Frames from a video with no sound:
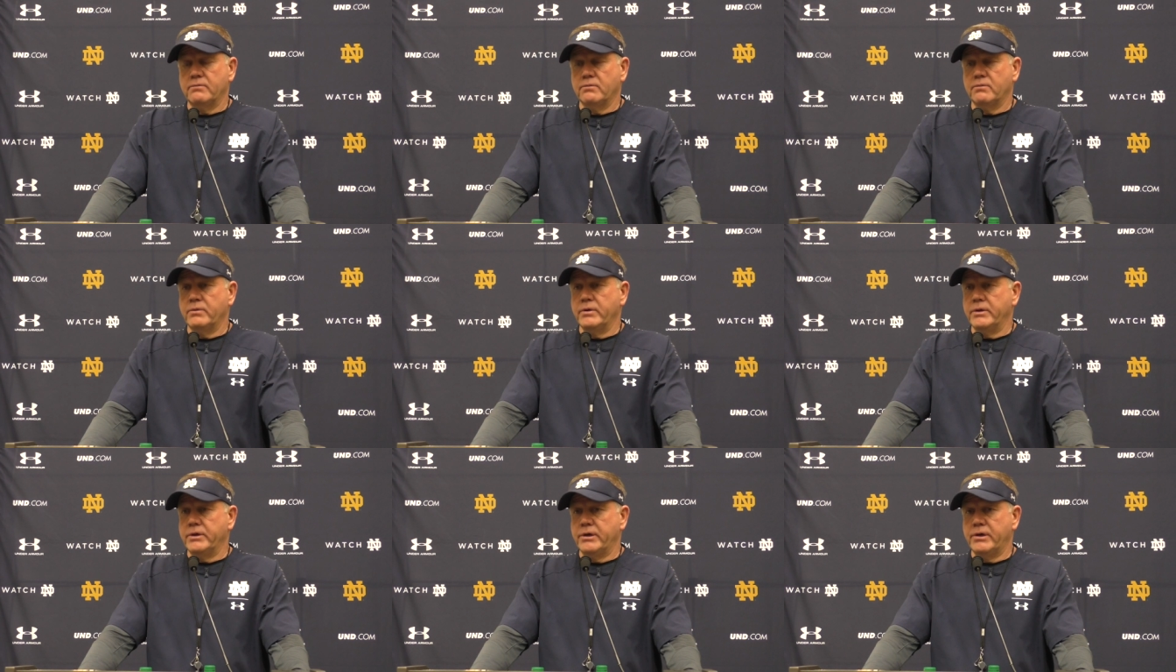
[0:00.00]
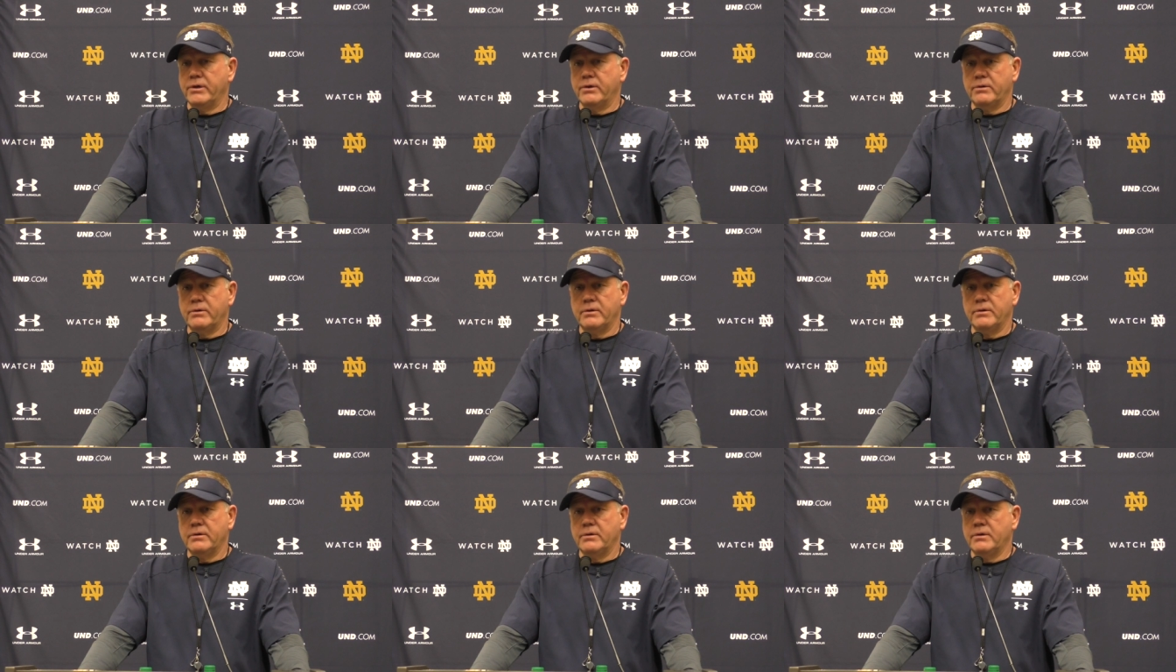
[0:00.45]
really
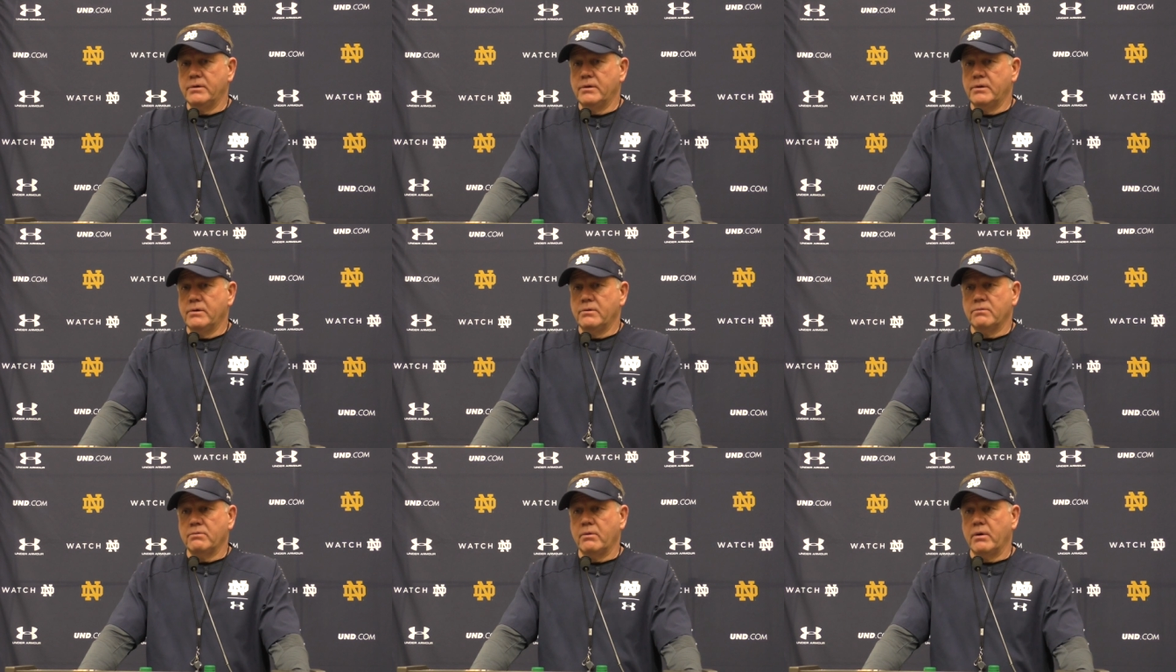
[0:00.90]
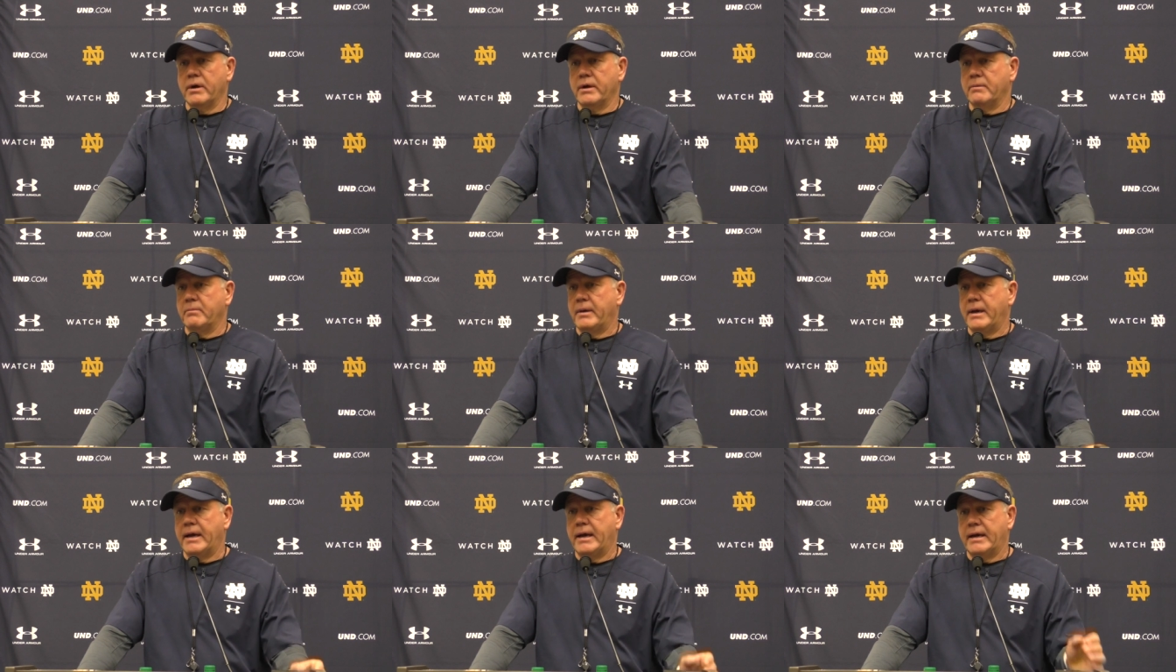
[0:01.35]
good
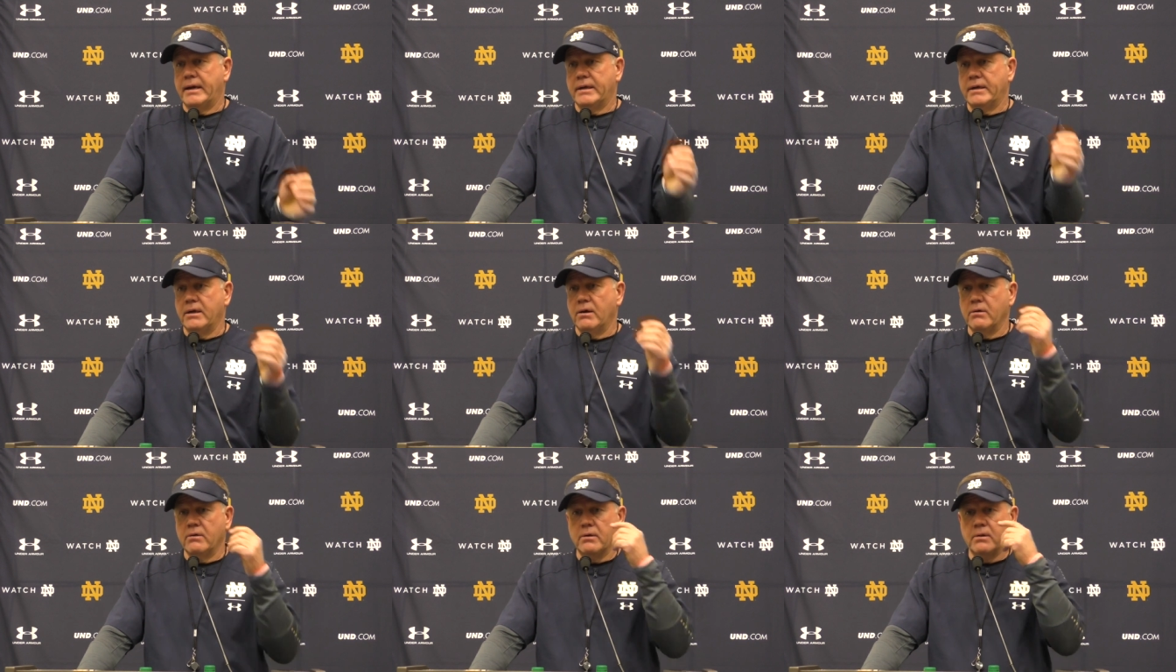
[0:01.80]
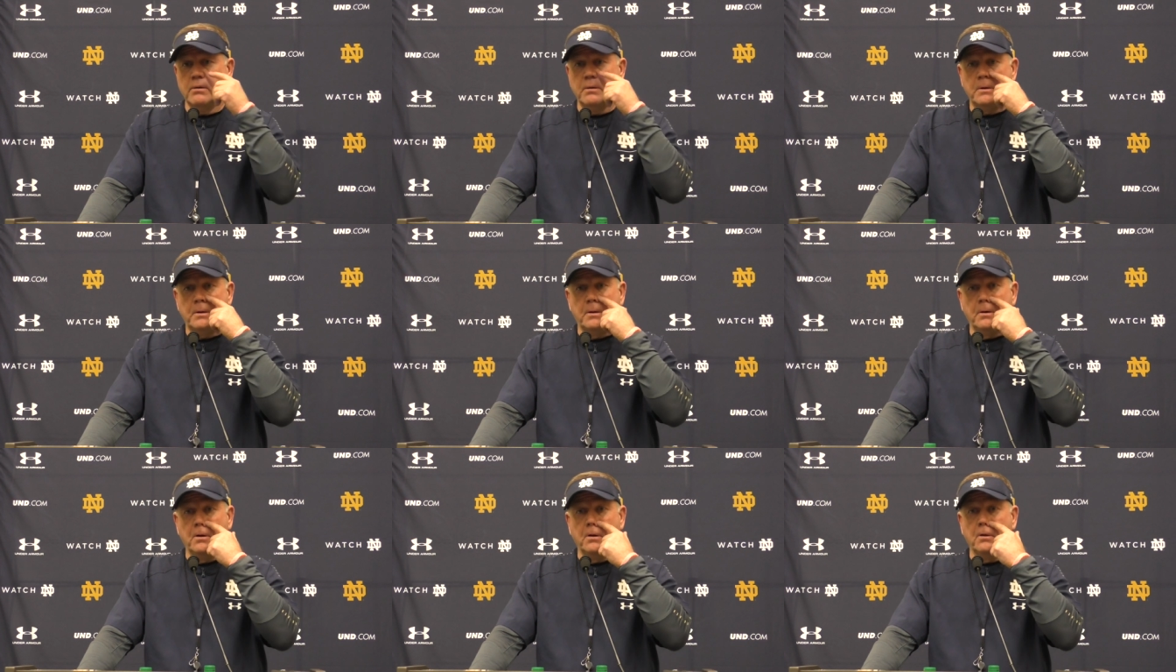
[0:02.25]
running back,
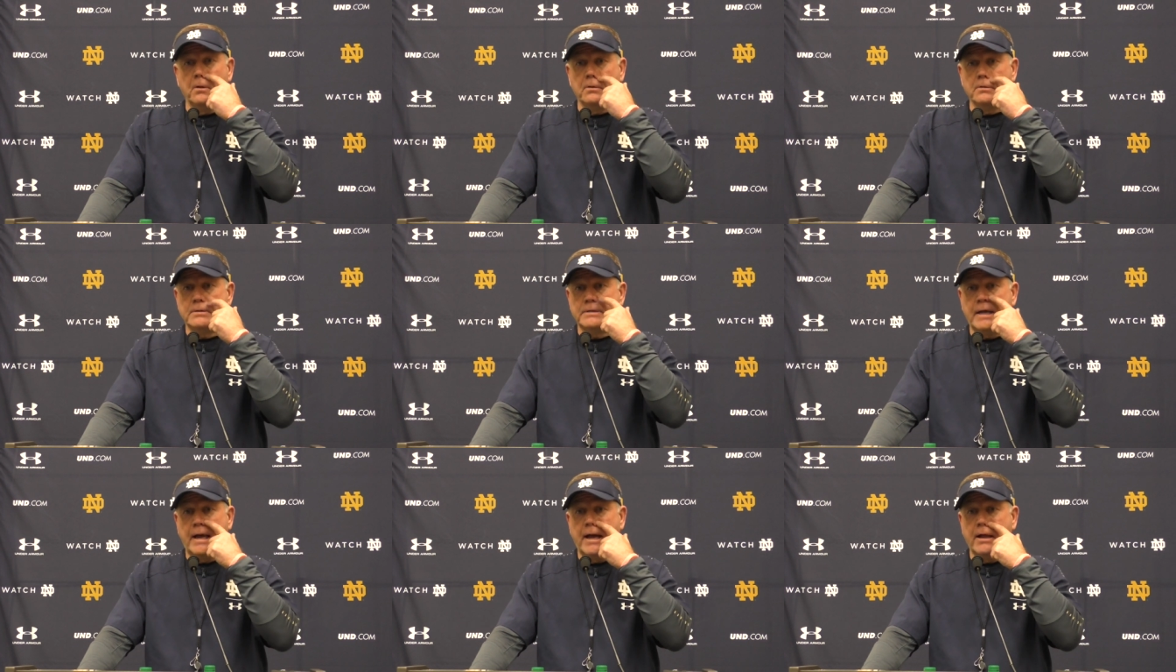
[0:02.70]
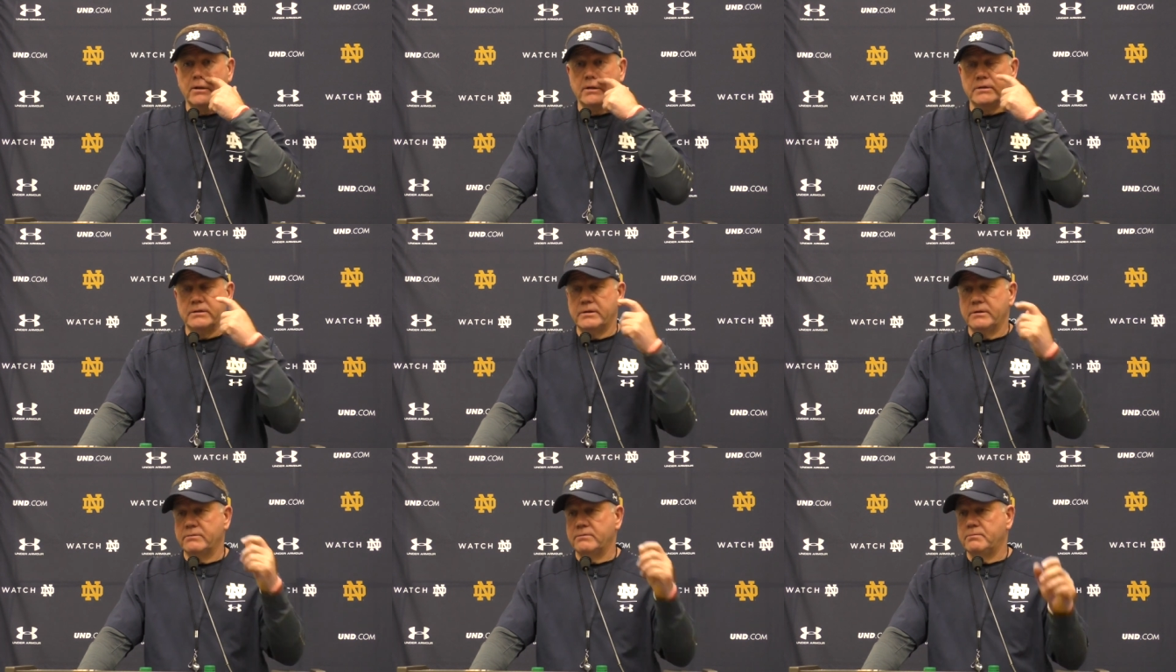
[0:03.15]
young, young,
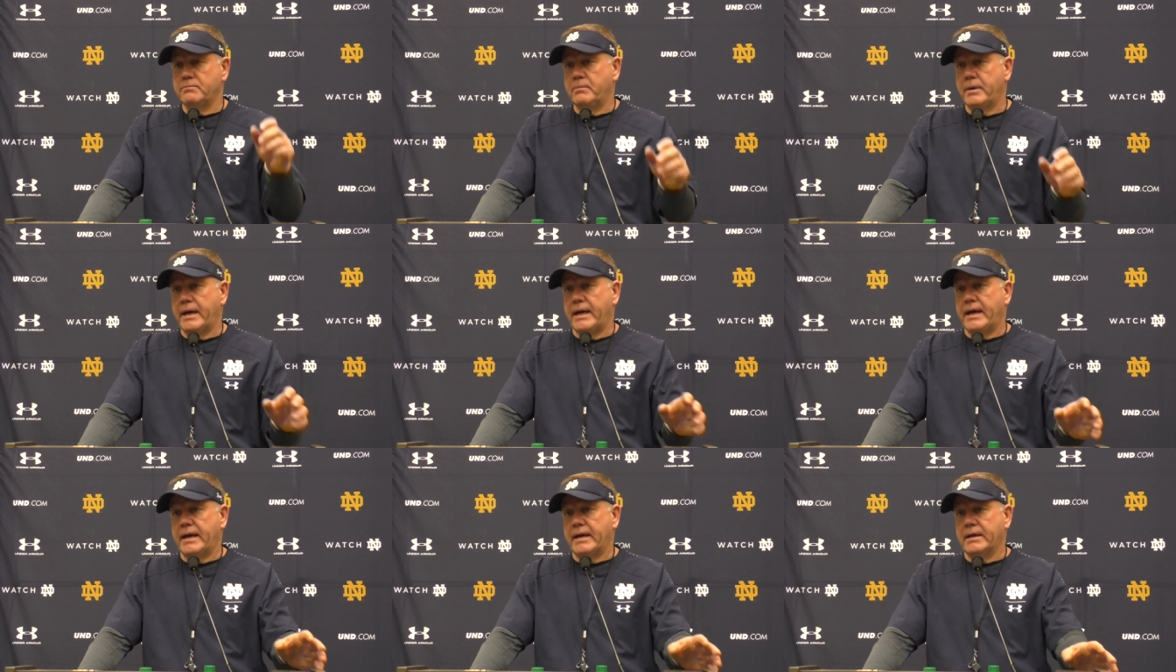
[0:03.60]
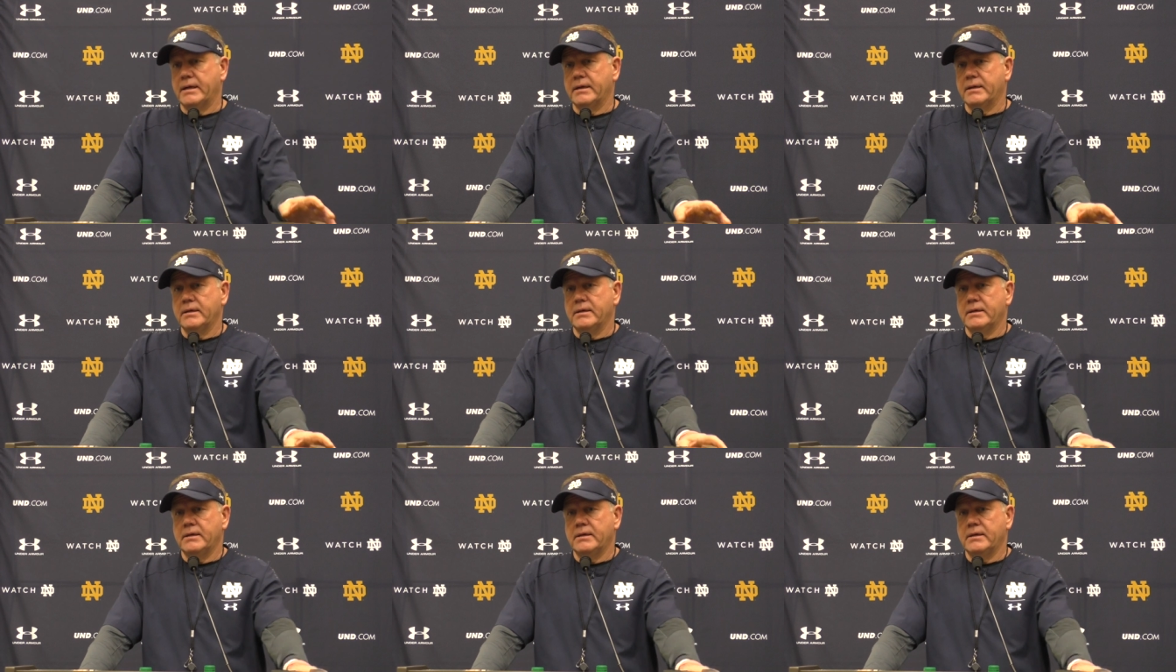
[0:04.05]
talented back.